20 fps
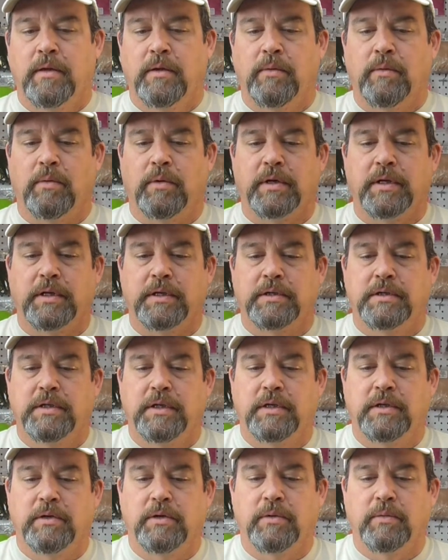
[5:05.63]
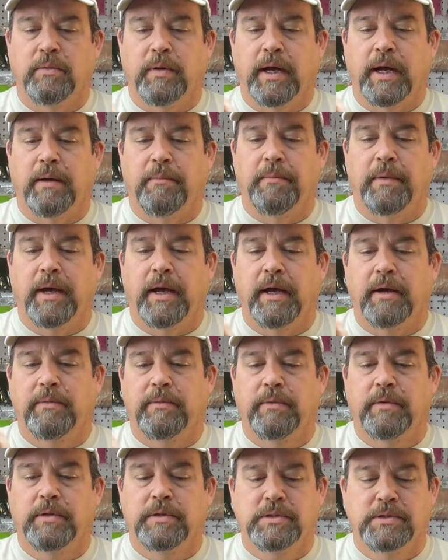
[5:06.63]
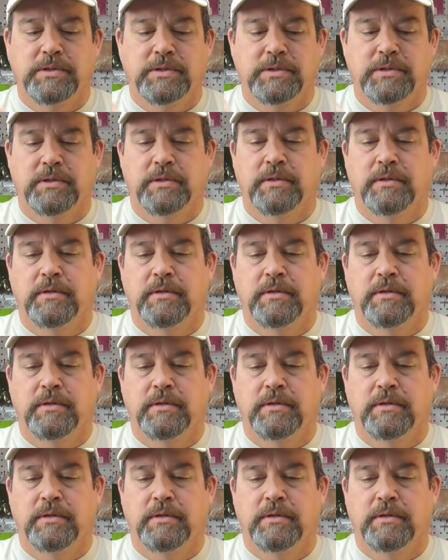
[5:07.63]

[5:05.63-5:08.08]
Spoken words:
We'll continue to wrap backwards